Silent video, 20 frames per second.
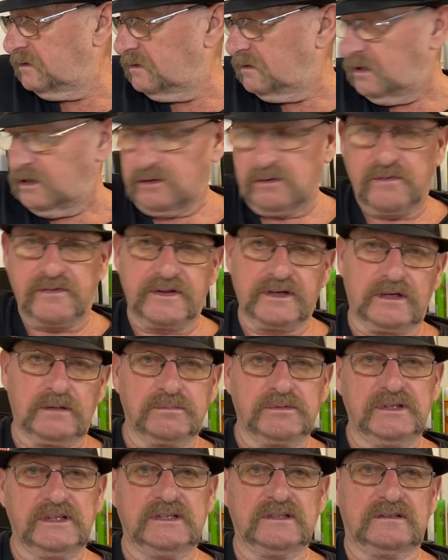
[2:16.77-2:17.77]
I don't think I'm
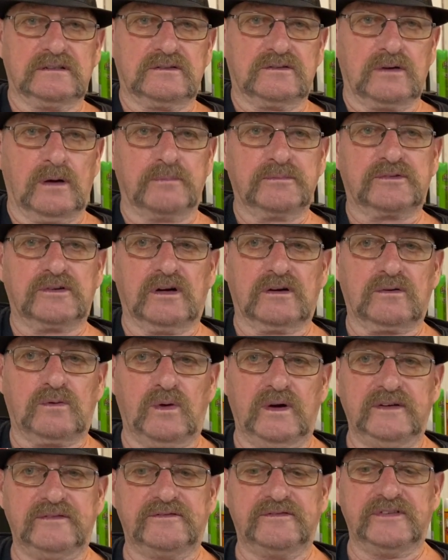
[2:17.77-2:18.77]
going to get the dump truck
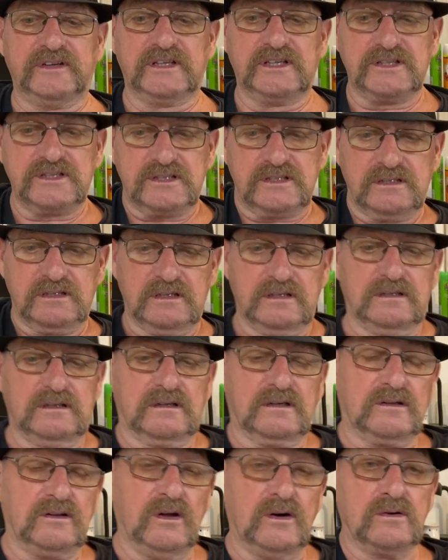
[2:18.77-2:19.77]
quite finished.
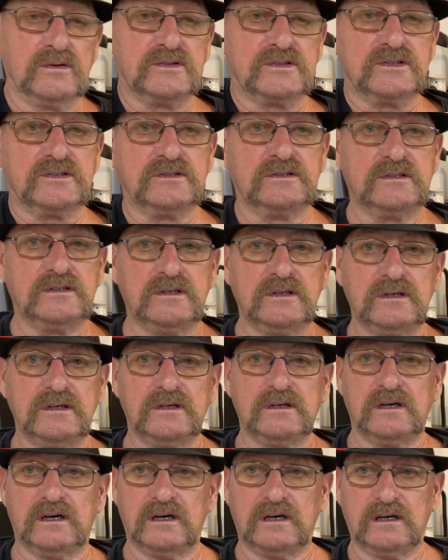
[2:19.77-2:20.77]
Close.
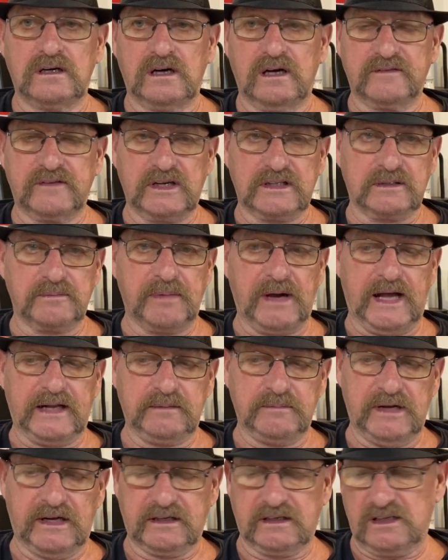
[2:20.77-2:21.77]
I've got the body mounted.